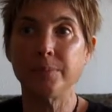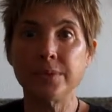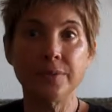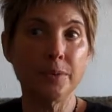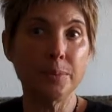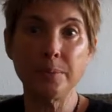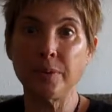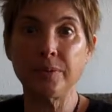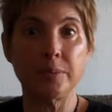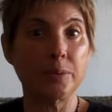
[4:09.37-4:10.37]
Different people
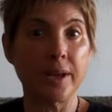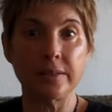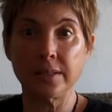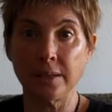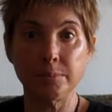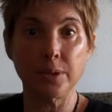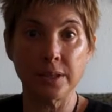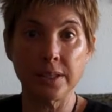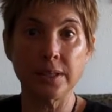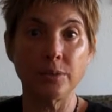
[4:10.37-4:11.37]
from around San
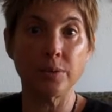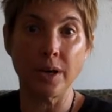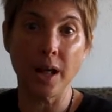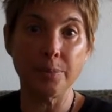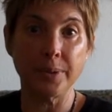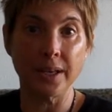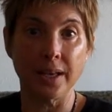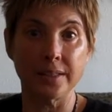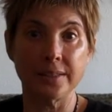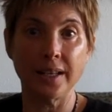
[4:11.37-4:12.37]
Bernardino were helping
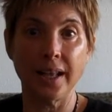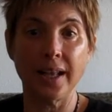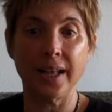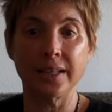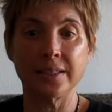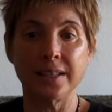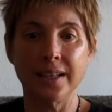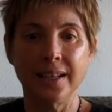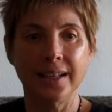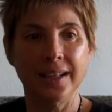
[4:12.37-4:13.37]
us, and
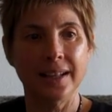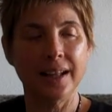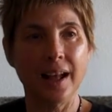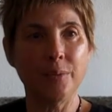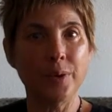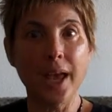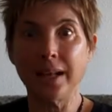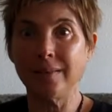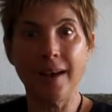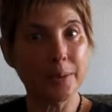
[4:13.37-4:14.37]
we
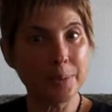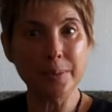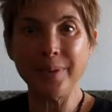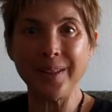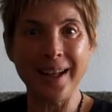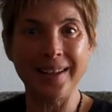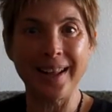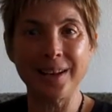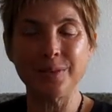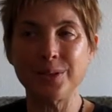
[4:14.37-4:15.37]
had a lot of people out.
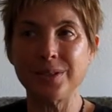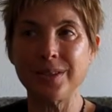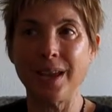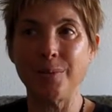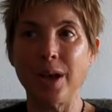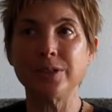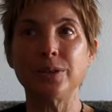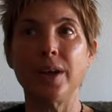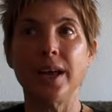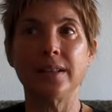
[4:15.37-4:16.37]
And we
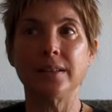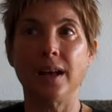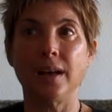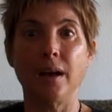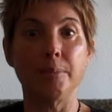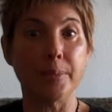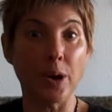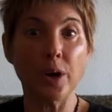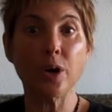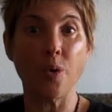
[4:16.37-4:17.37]
also had
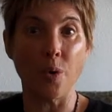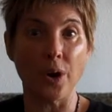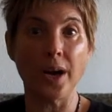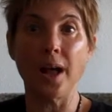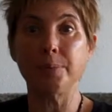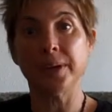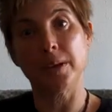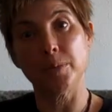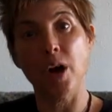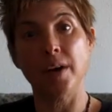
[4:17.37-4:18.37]
AmeriCorps helping
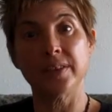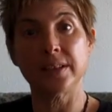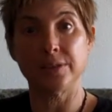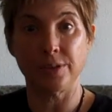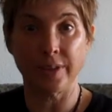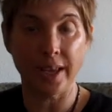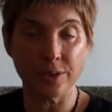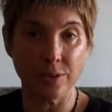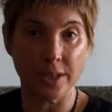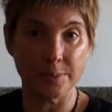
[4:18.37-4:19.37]
at Mojave Desert Land
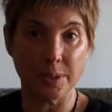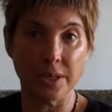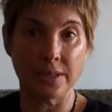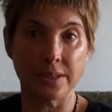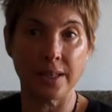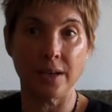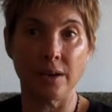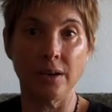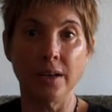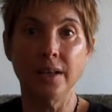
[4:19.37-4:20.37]
Trust because
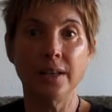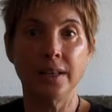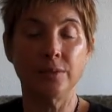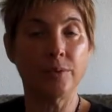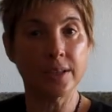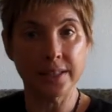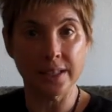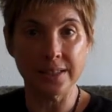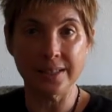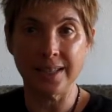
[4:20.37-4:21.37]
they're in
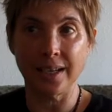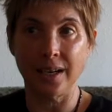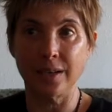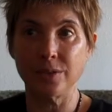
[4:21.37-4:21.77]
residence there.